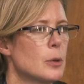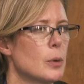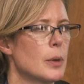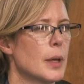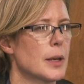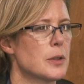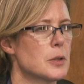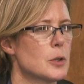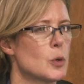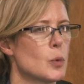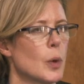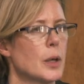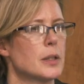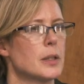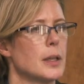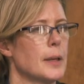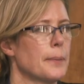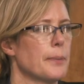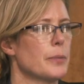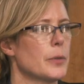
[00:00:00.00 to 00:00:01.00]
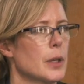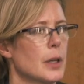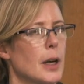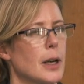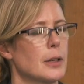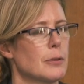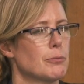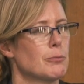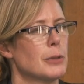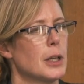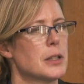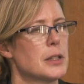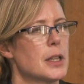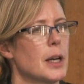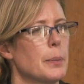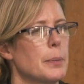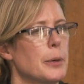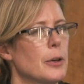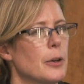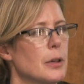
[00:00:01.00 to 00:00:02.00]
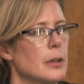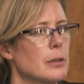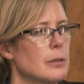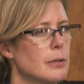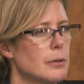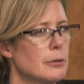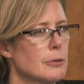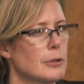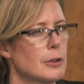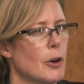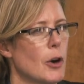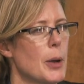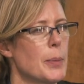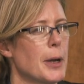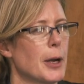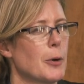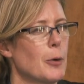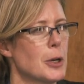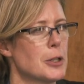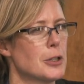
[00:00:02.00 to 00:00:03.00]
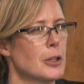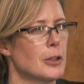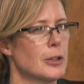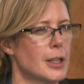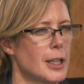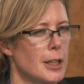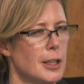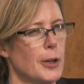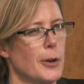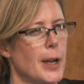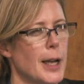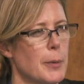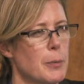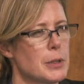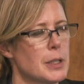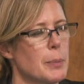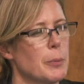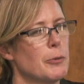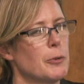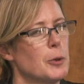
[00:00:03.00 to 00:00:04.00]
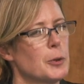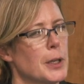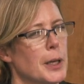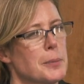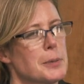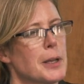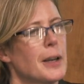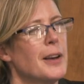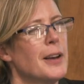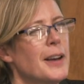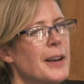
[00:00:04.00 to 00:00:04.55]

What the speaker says: 2020. I'll stop here and guard that question because I think your hand was up a few times.